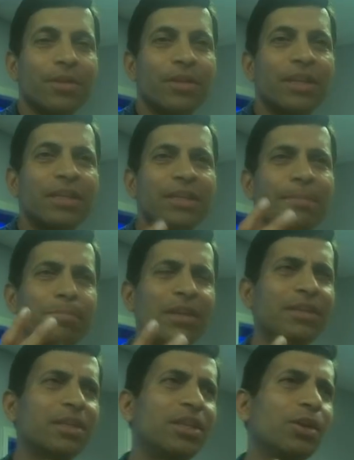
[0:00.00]
The
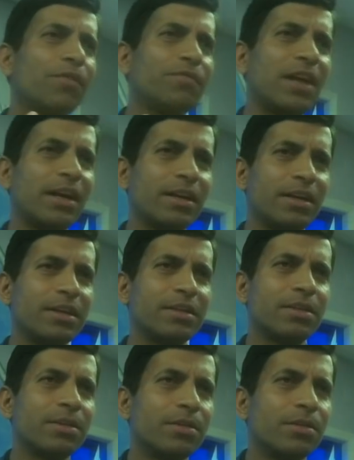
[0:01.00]
simplicity of that
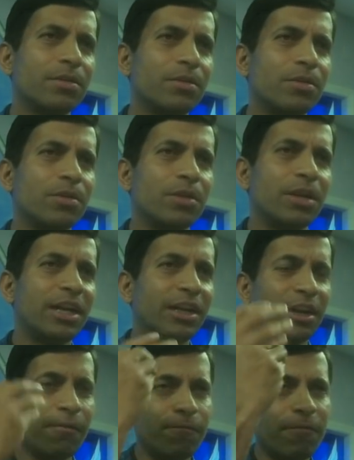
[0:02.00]
is it
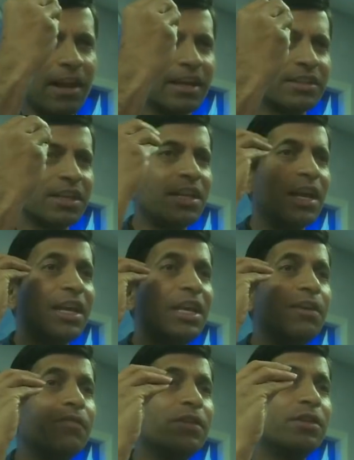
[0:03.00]
reflects in
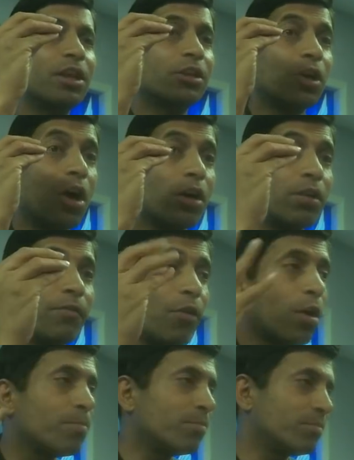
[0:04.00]
even the thought
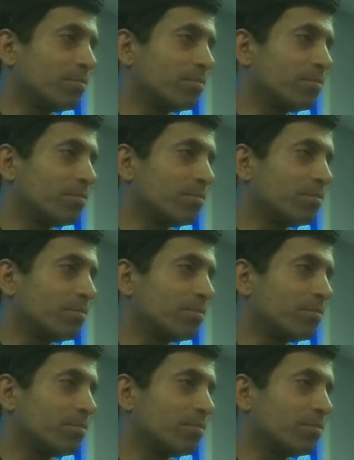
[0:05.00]
form.